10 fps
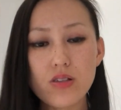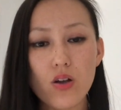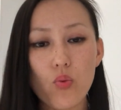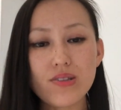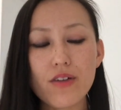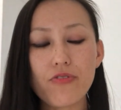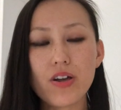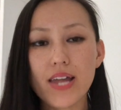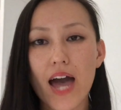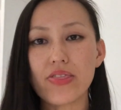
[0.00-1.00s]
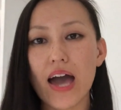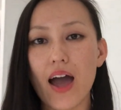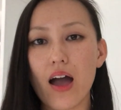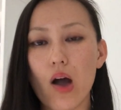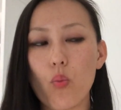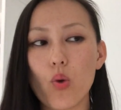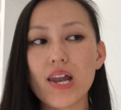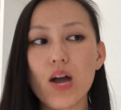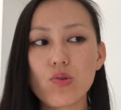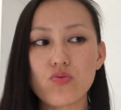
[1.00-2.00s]
was I figured out that what
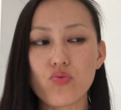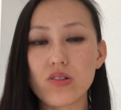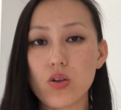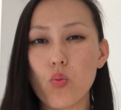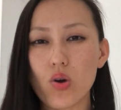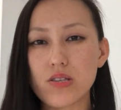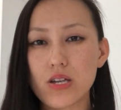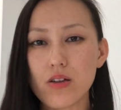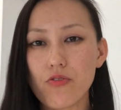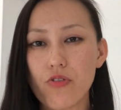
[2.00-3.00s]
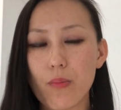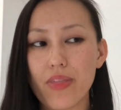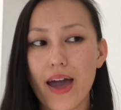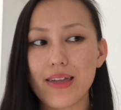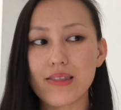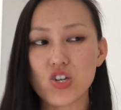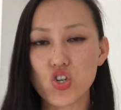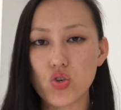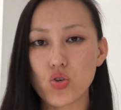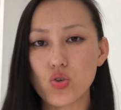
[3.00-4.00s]
I was really wanting from that
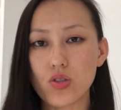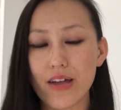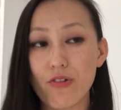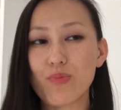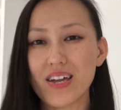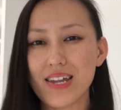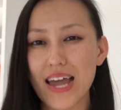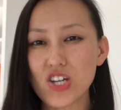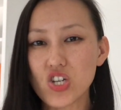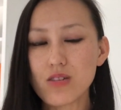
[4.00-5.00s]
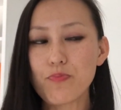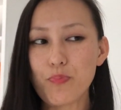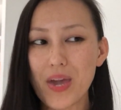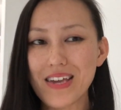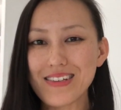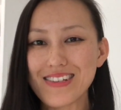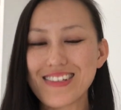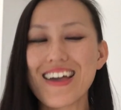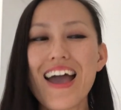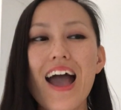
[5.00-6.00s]
initial, from the connection piece,
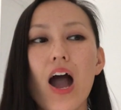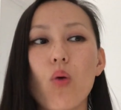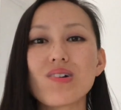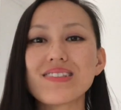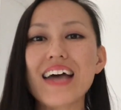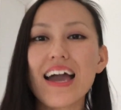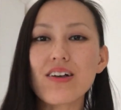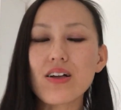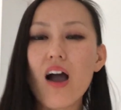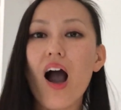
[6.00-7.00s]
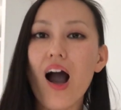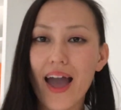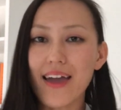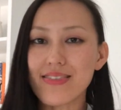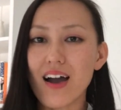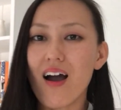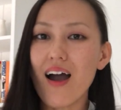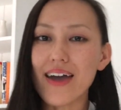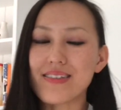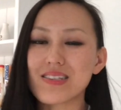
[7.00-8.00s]
was that high, the
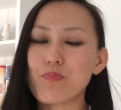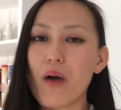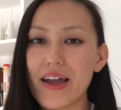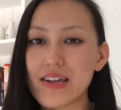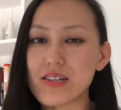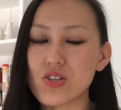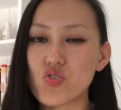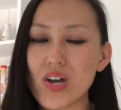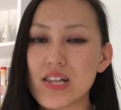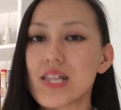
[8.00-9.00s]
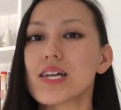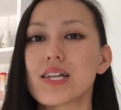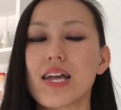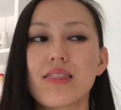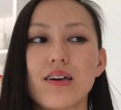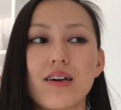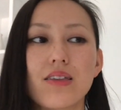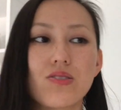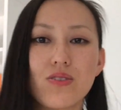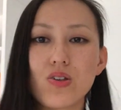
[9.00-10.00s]
spike in adrenaline and
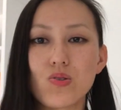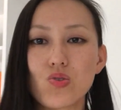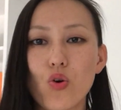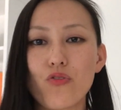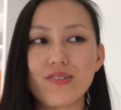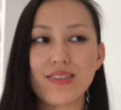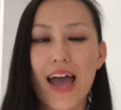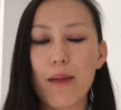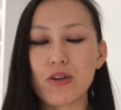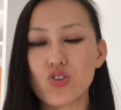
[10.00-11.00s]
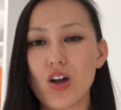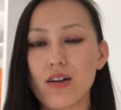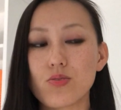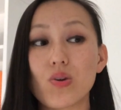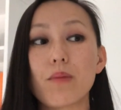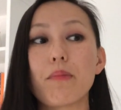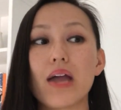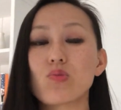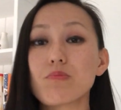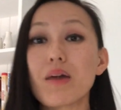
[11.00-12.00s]
the endorphins, the happy drugs, when a
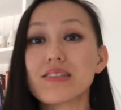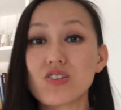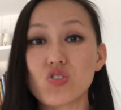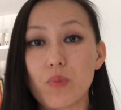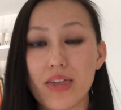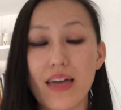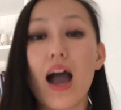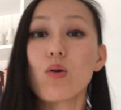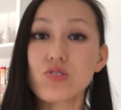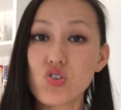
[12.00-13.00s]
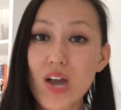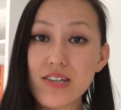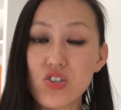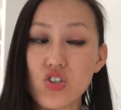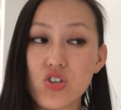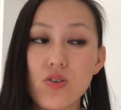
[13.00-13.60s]
man would message me that I was attracted to.